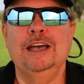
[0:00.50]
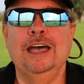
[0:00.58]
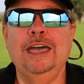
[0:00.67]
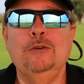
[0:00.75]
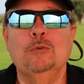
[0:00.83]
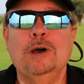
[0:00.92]

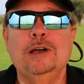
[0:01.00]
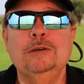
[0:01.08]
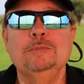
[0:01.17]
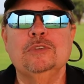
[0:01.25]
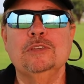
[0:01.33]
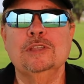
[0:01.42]
Hey,
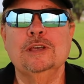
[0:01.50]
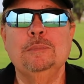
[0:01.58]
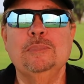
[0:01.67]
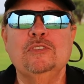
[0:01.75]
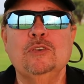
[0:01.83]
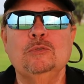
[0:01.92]
welcome to
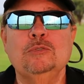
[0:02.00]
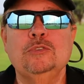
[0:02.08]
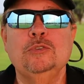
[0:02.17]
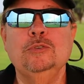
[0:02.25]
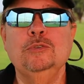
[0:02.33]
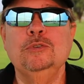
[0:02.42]
episode
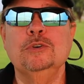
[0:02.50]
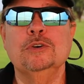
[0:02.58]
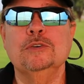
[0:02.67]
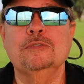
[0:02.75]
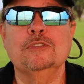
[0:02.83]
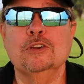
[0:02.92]
2
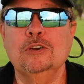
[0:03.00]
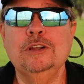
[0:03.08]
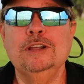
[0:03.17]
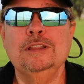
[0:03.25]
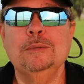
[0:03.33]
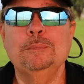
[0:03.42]
of
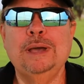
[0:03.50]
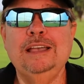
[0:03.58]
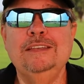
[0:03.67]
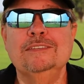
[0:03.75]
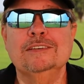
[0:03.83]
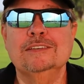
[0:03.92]
Learning the
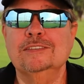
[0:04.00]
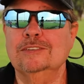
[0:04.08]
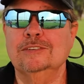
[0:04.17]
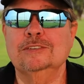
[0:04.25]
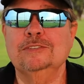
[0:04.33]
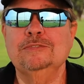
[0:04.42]
Basics
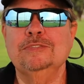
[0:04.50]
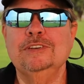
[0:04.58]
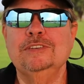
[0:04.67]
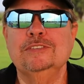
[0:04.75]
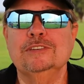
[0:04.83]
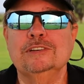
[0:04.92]
on
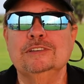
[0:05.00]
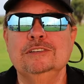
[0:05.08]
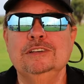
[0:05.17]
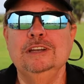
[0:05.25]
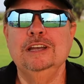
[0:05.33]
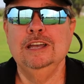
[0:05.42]
Fishing.
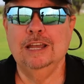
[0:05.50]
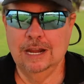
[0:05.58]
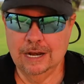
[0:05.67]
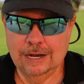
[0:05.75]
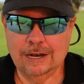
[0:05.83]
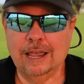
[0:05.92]

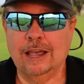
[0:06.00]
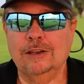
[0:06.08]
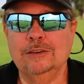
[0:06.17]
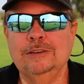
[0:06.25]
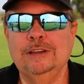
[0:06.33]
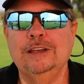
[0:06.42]

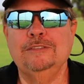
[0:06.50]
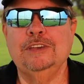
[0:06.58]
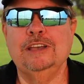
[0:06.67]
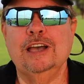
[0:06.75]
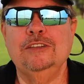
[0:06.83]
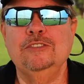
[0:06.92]
Now, have
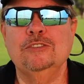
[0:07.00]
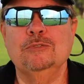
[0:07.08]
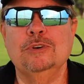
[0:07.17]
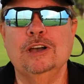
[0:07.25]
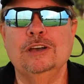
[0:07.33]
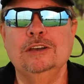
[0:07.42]
you got your
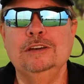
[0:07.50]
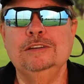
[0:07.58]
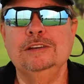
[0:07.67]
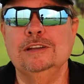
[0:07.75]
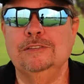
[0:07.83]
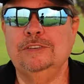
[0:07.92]
rod?
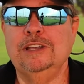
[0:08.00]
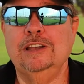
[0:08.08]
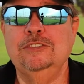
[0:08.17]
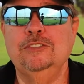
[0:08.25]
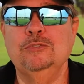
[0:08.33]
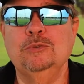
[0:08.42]
Have you
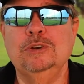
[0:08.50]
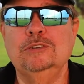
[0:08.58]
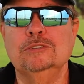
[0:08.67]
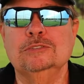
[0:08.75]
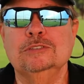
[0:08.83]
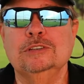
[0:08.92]
got your
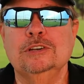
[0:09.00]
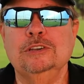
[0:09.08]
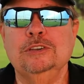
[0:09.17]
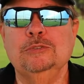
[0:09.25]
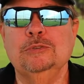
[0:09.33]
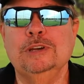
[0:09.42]
reel?
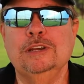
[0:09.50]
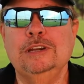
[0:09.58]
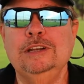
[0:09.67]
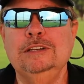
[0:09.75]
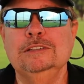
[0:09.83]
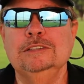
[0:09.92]
Are you
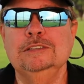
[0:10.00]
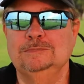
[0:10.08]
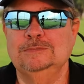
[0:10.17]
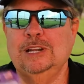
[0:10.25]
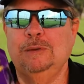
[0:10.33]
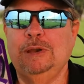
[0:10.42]
ready?
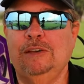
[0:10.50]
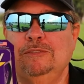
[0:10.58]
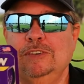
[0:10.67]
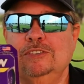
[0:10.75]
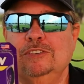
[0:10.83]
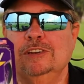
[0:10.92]
How
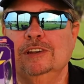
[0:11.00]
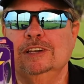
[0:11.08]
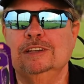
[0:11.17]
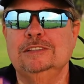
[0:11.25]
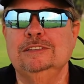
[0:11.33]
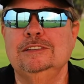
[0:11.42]
about fishing
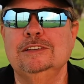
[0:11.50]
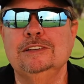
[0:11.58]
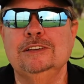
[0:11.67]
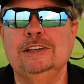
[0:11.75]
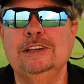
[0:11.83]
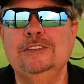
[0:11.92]
line?
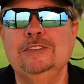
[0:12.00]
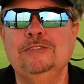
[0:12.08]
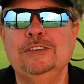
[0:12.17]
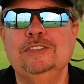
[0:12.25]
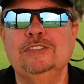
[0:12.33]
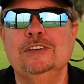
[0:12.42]
Did you get your
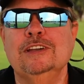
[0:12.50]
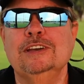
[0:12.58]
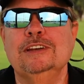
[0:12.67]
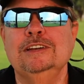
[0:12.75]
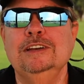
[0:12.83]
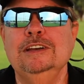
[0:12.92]
fishing line?